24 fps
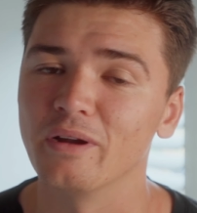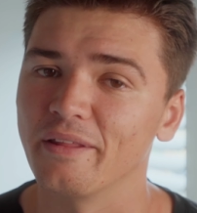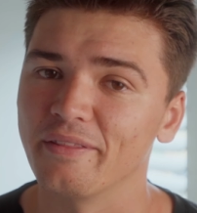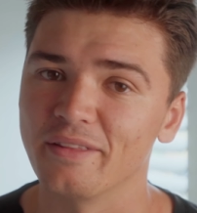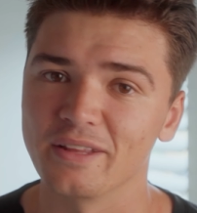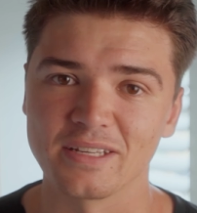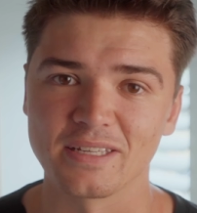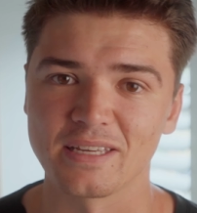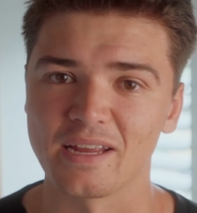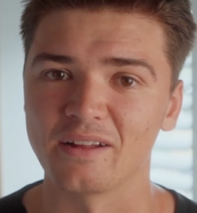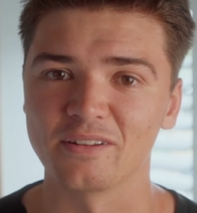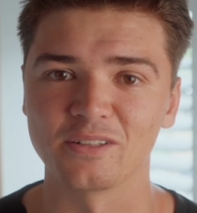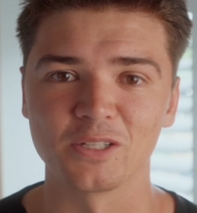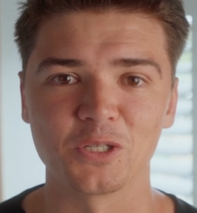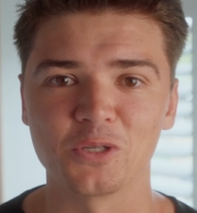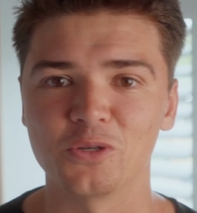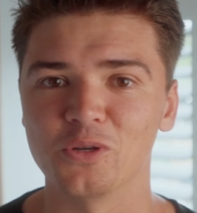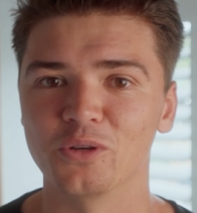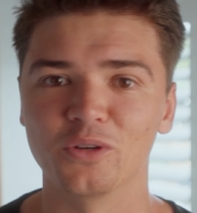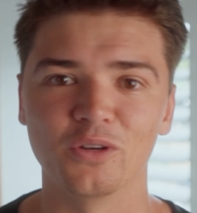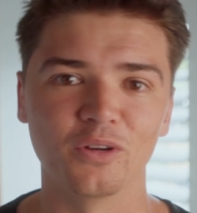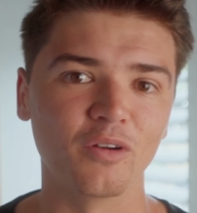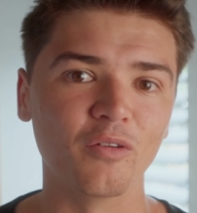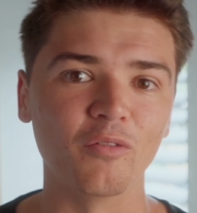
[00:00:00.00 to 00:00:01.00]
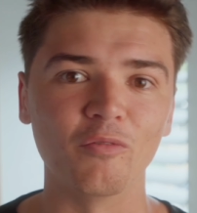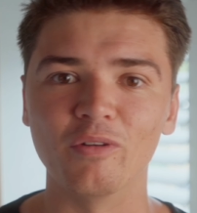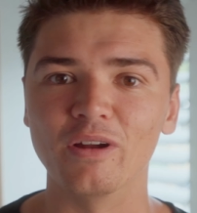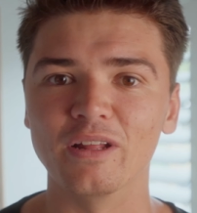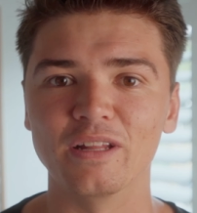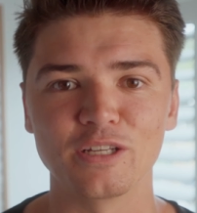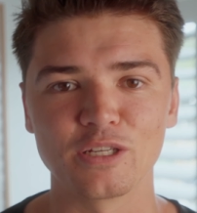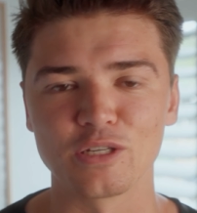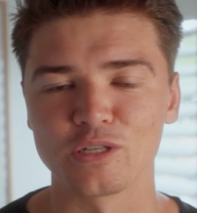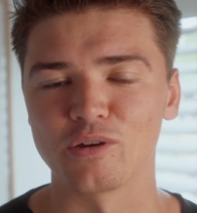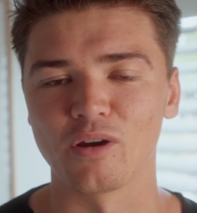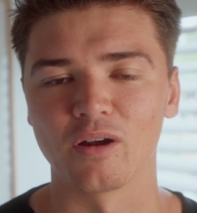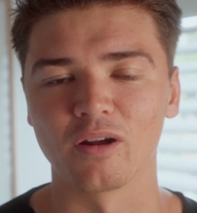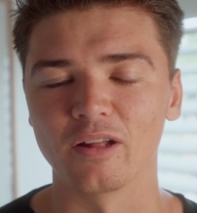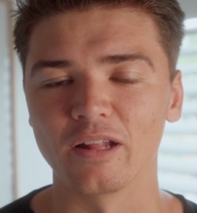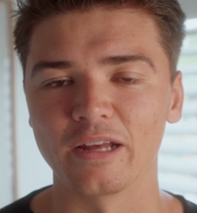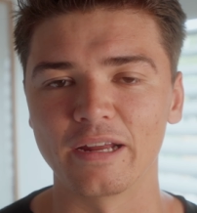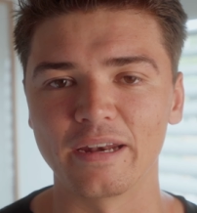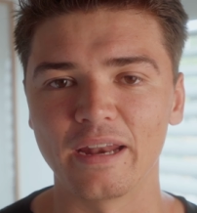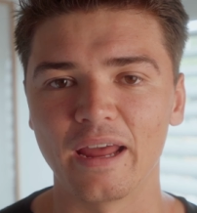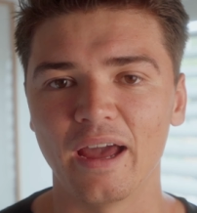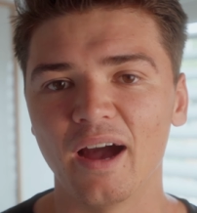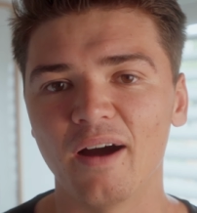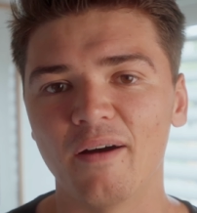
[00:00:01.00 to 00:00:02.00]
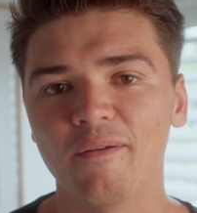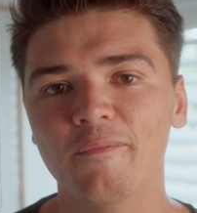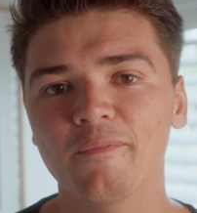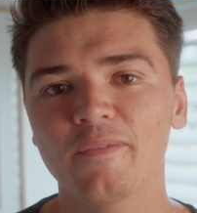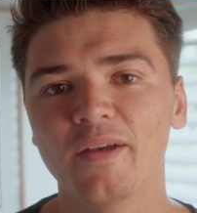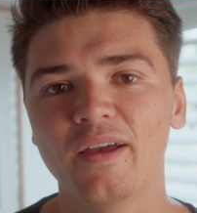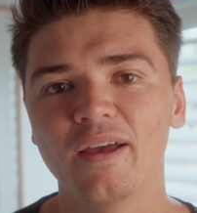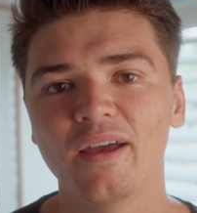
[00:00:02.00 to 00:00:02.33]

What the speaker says: At this altitude, you're really struggling now.